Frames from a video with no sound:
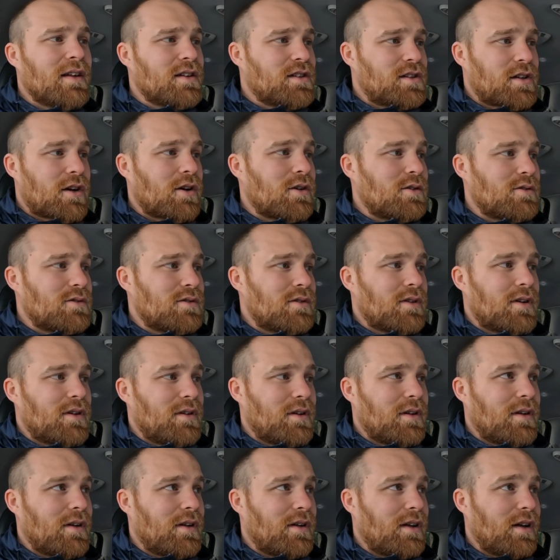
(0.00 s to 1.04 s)
So,
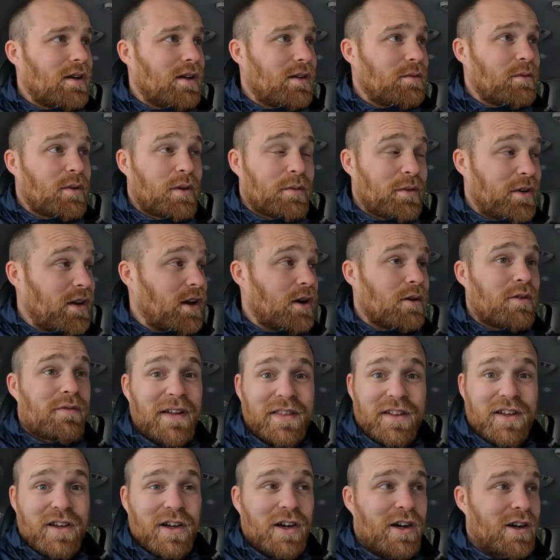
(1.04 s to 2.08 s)
you know, we've
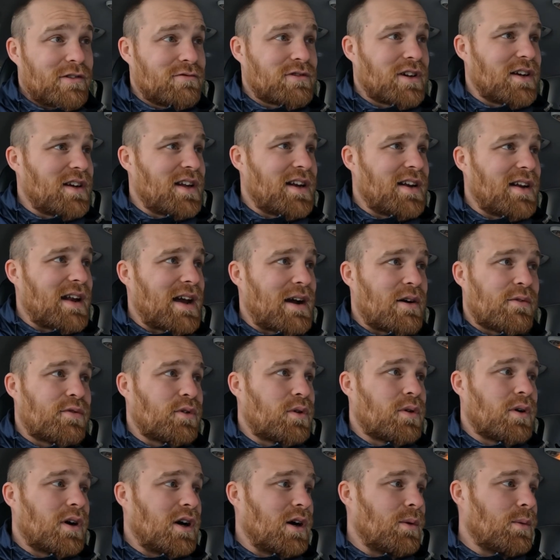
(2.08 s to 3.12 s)
had the car running now
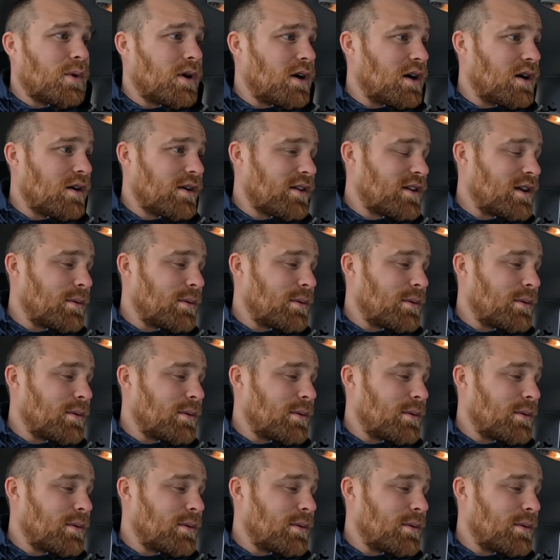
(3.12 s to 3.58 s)
for quite a while.